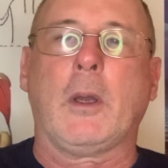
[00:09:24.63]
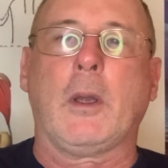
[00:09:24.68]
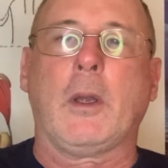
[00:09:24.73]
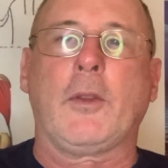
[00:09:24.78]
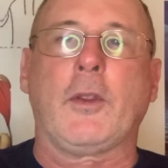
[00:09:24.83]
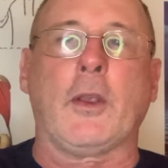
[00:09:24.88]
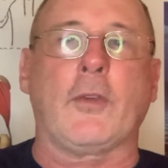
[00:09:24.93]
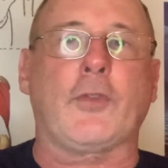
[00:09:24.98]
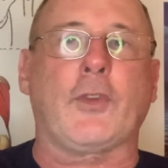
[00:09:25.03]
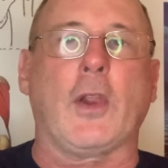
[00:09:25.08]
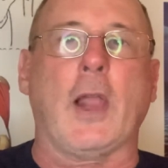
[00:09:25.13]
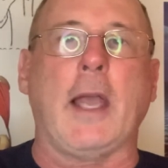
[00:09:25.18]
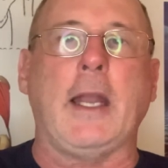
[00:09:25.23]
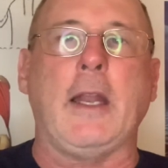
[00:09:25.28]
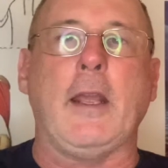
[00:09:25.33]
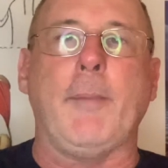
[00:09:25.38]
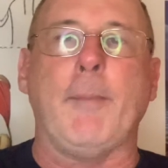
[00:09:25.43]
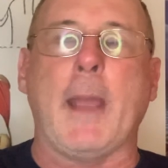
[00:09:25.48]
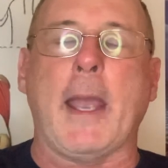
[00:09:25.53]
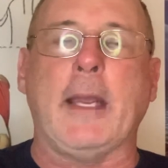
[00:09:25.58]
This
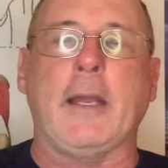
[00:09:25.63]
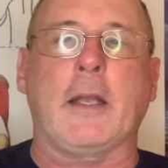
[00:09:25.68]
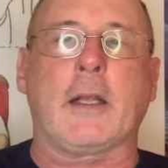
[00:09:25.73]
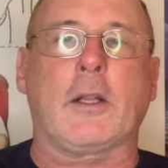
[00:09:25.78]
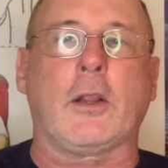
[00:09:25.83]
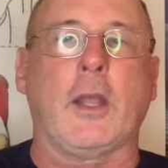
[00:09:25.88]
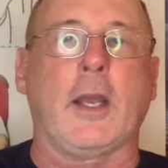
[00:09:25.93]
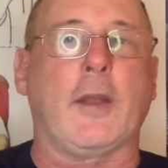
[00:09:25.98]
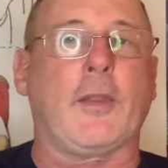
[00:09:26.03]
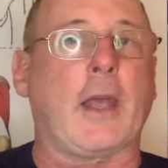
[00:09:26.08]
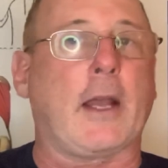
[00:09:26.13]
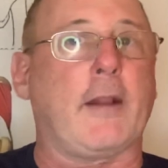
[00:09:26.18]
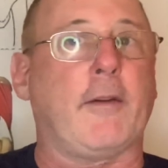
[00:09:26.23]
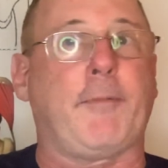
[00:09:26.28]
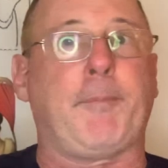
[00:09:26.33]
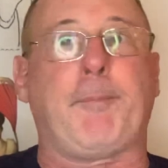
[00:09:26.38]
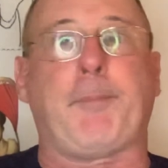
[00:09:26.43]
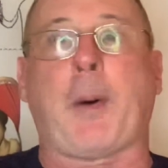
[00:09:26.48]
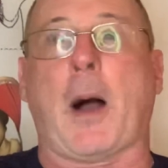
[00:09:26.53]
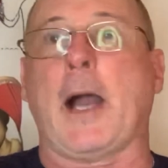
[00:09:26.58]
lady made it clear that
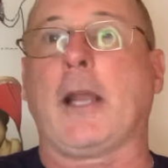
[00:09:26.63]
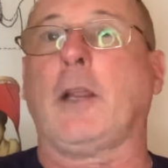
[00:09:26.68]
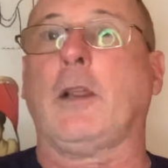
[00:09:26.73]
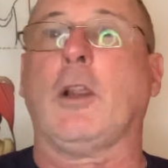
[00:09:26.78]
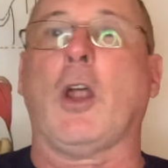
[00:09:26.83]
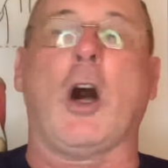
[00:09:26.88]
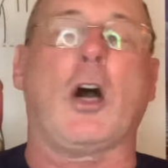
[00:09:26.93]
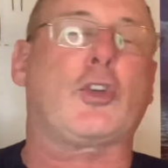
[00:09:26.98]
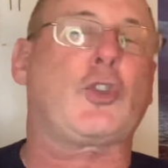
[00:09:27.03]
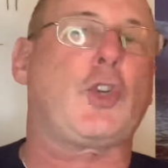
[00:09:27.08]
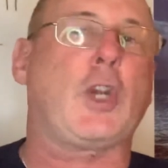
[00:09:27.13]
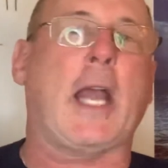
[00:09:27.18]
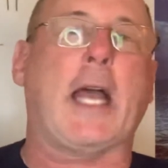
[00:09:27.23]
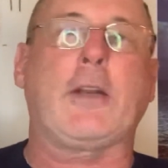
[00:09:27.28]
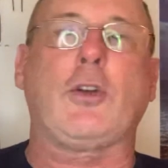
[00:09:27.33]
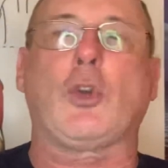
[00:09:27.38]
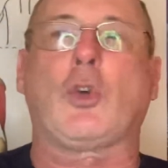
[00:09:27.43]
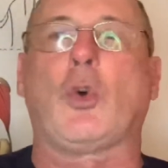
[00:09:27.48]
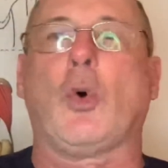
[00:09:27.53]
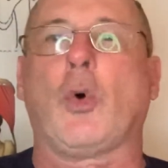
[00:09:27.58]
if by luck she
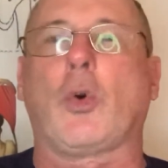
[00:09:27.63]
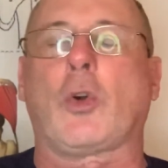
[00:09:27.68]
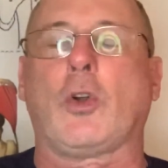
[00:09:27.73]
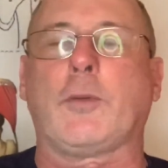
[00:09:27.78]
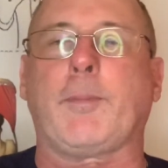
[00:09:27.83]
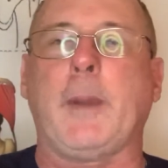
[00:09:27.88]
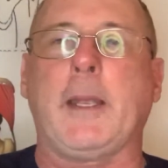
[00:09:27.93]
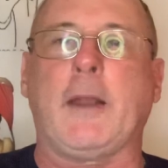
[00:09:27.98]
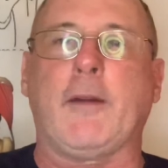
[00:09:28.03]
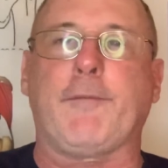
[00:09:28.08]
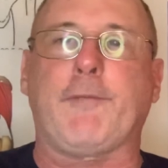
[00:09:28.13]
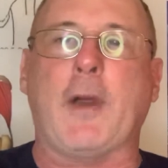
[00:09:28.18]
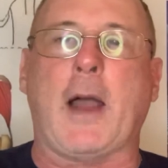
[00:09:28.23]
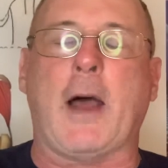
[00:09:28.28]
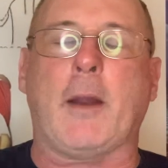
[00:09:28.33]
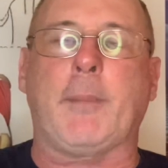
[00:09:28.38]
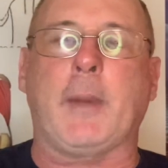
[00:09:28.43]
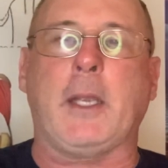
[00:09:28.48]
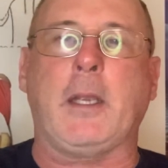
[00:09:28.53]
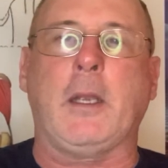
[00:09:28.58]
hadn't Googled me and
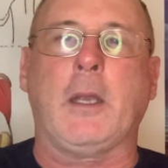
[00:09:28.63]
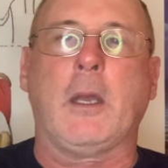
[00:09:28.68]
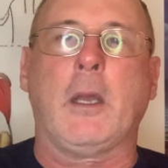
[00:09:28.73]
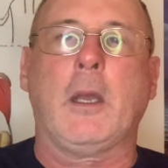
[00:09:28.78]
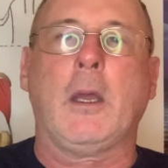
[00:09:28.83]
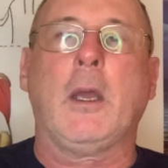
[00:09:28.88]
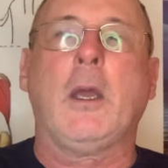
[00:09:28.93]
found me,